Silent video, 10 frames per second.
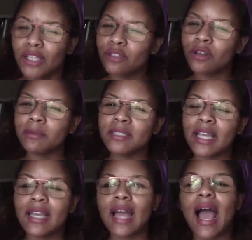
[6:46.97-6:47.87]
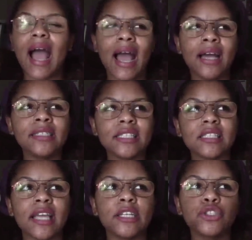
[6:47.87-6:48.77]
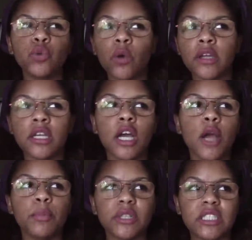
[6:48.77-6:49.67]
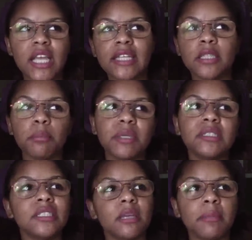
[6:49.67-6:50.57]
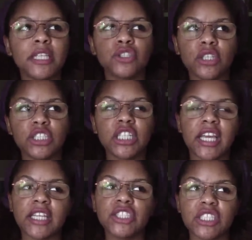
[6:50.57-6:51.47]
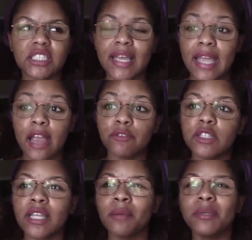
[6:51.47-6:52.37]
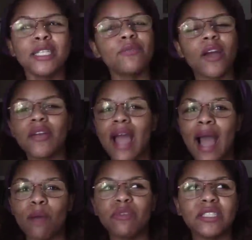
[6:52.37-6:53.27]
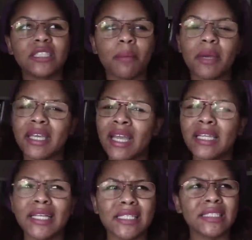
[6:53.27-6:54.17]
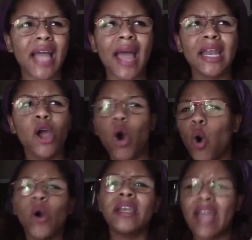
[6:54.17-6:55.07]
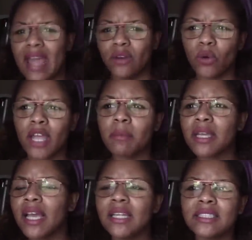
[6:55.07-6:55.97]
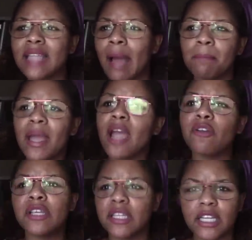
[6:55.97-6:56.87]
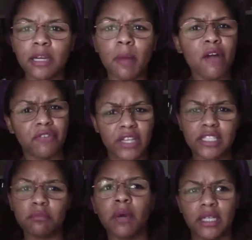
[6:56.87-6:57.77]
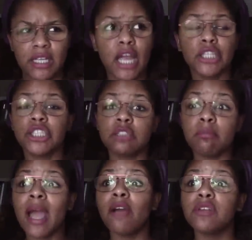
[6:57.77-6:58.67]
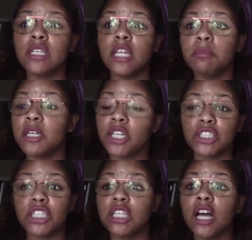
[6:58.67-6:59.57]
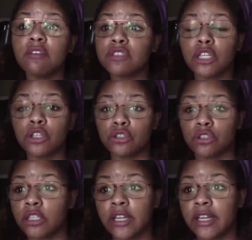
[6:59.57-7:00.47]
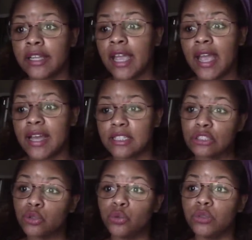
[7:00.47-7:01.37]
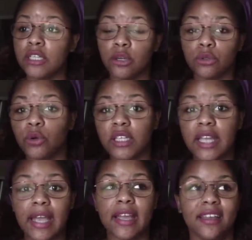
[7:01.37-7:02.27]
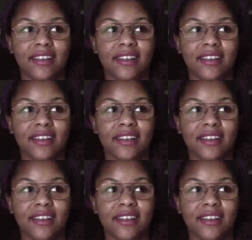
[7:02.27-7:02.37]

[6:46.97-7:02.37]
You know what I'm saying? I understand that you want to protect the business and make sure that she can't just take everything, but it's very obvious that Michaela is not on that, okay? Michaela's not marrying him for his money. She's marrying him because she loves the little gay ass dude that don't know he gay,